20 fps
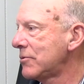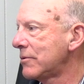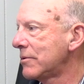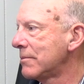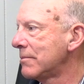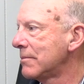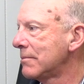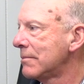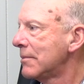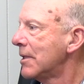
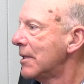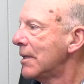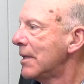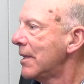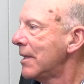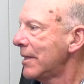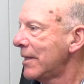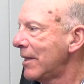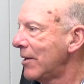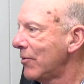from
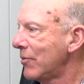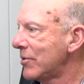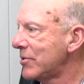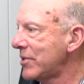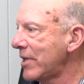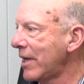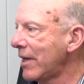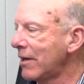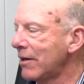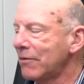the
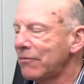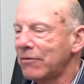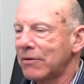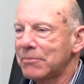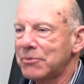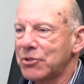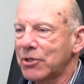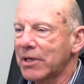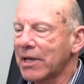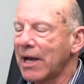center, from
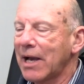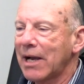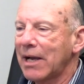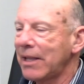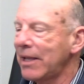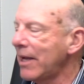Chicago.